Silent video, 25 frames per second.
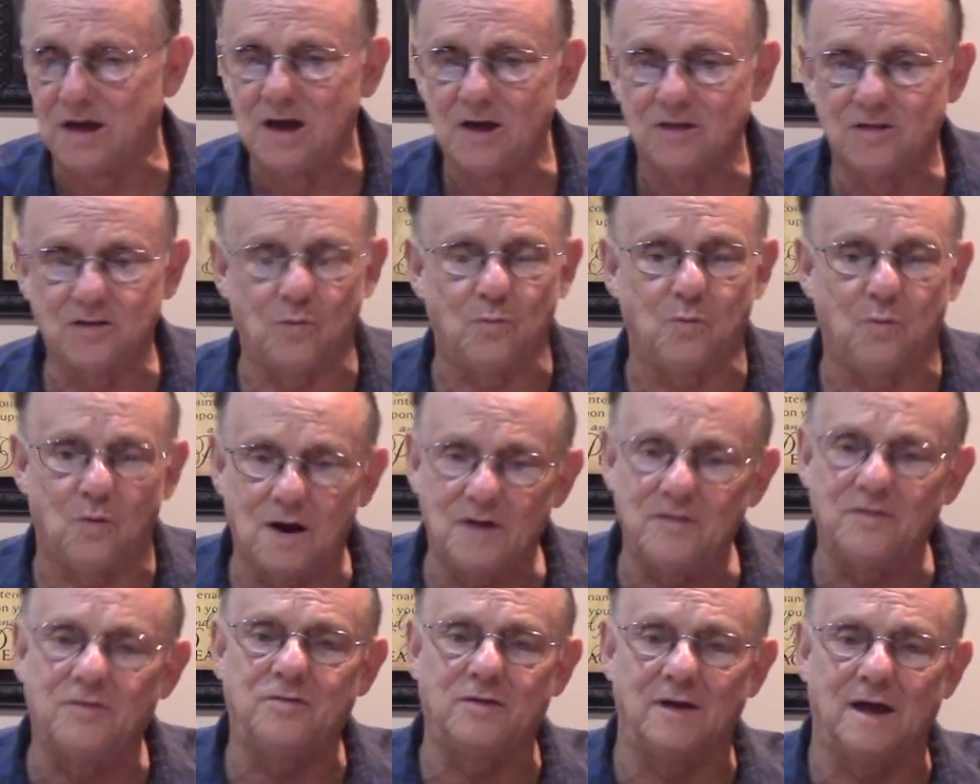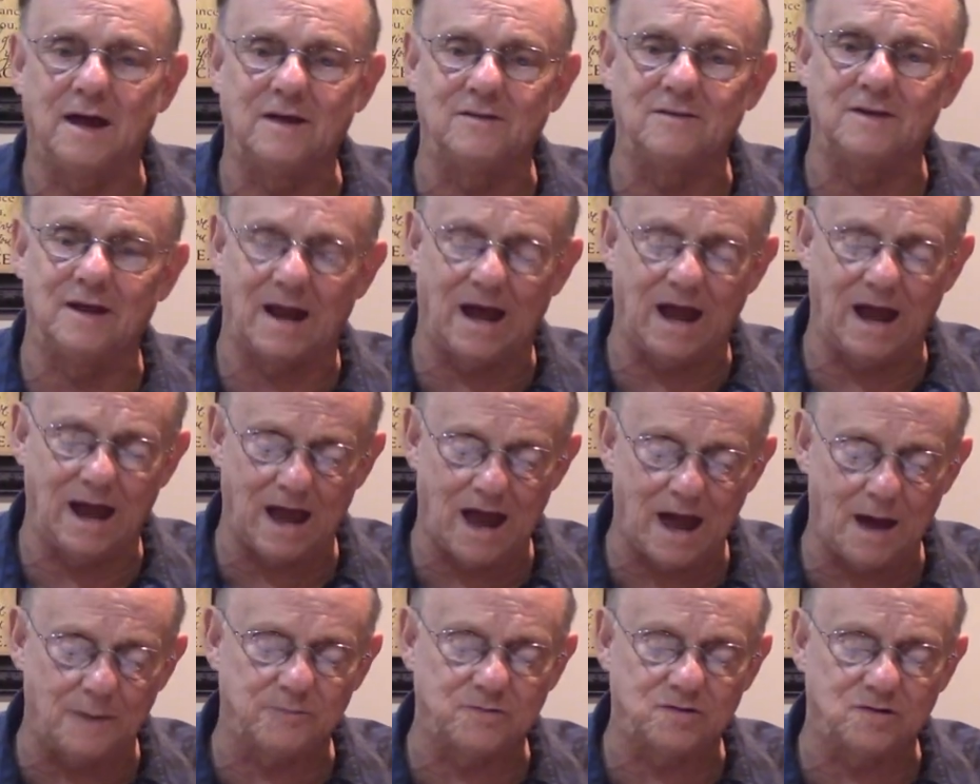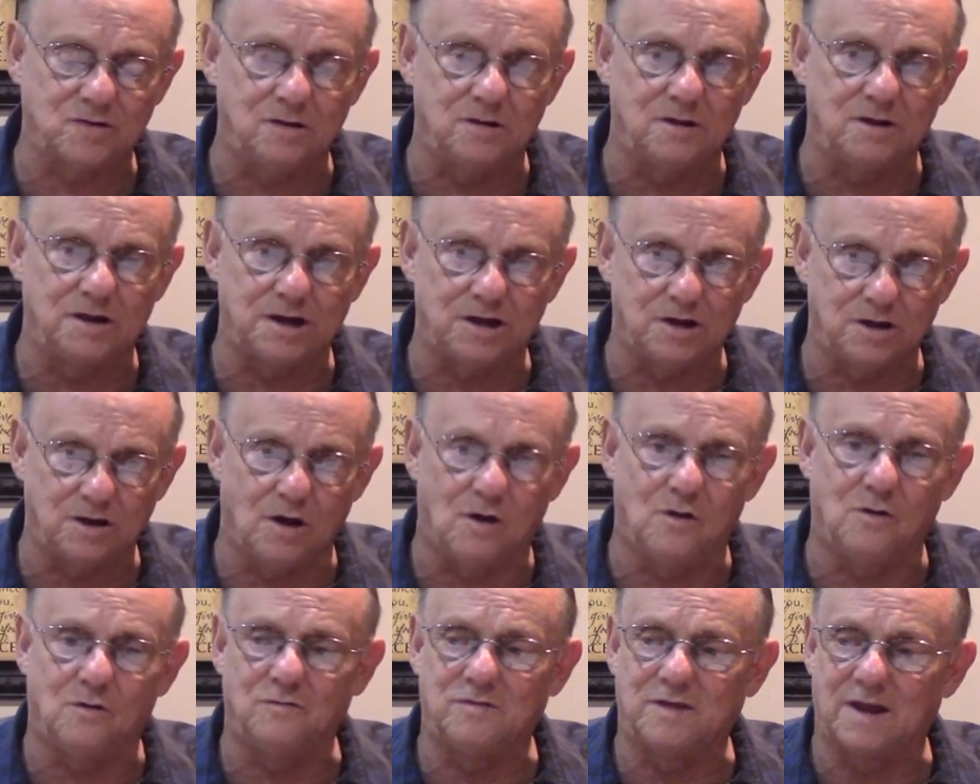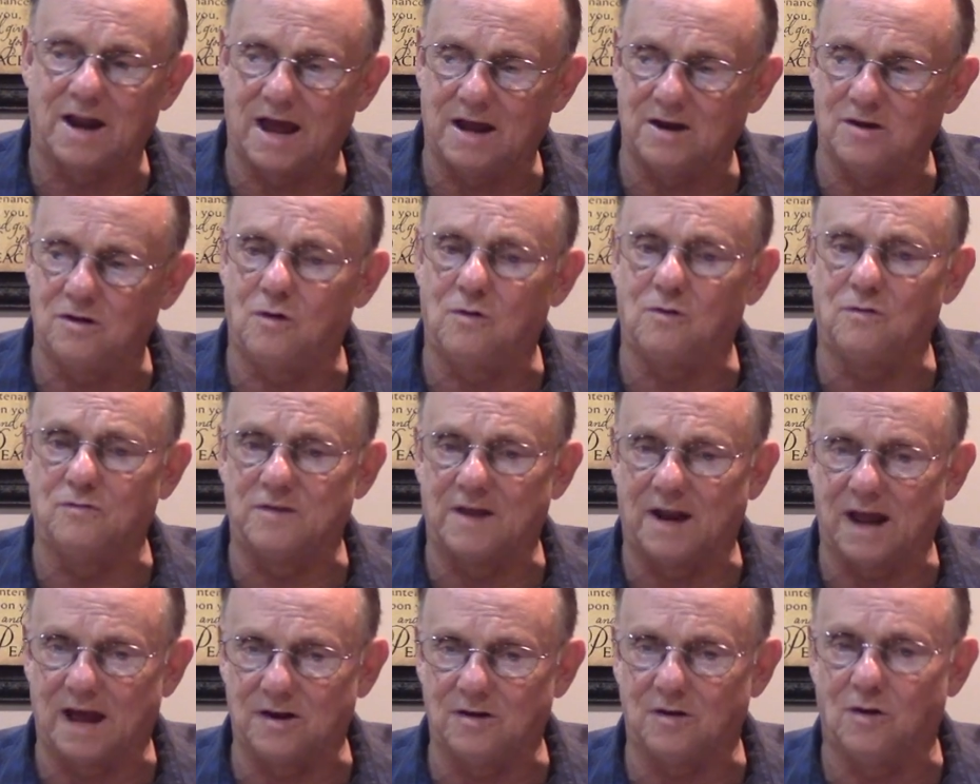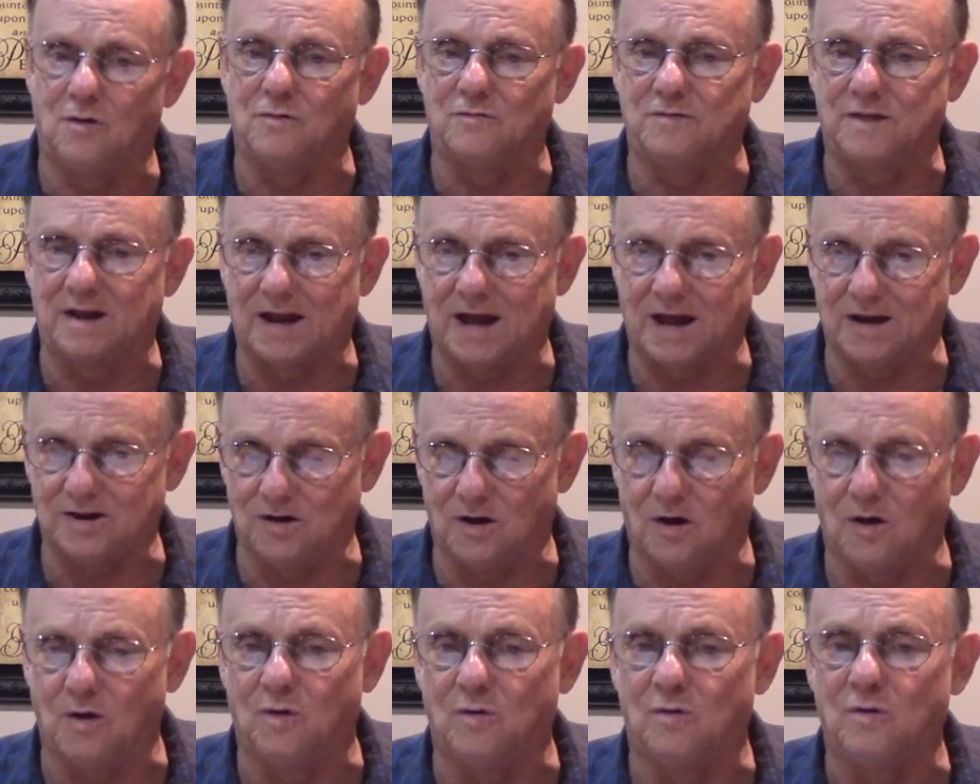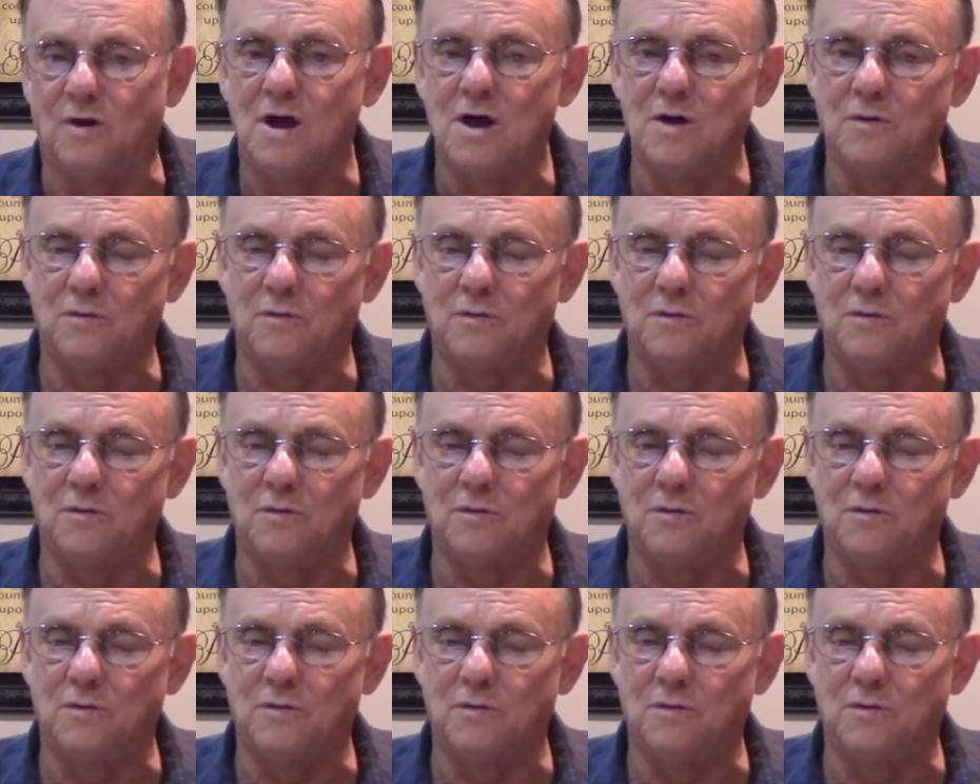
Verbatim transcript: the one thing that I absolutely know that I know that I know that I know,